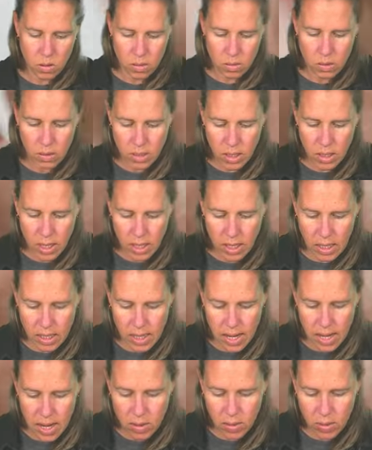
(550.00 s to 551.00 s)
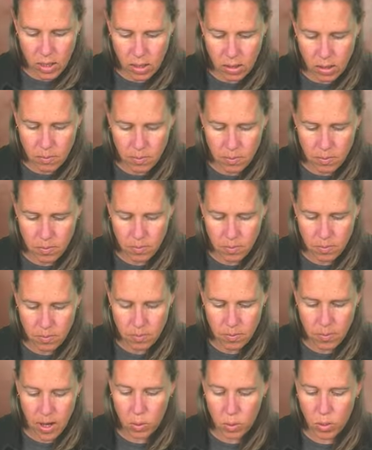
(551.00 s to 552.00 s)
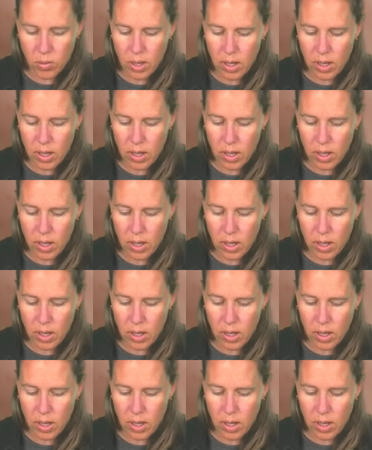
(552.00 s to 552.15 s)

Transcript: Sitting it down here, I would